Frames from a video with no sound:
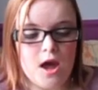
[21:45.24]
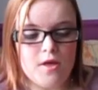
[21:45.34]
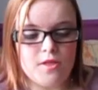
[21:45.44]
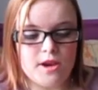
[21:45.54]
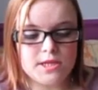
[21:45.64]

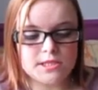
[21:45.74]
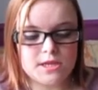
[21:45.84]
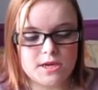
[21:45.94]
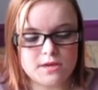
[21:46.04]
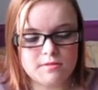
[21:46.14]
The next
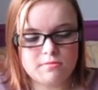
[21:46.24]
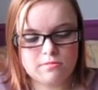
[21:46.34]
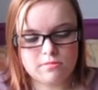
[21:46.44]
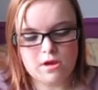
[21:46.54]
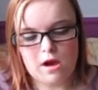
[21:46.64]
thing
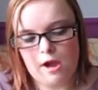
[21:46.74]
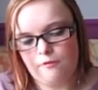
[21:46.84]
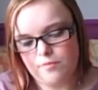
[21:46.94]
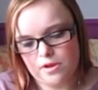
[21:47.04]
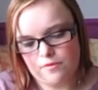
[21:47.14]
that I've
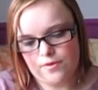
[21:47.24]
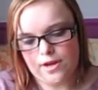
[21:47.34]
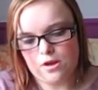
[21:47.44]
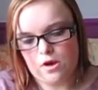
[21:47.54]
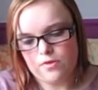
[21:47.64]
been loving
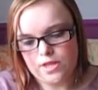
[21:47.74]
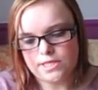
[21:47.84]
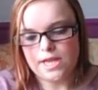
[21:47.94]
are these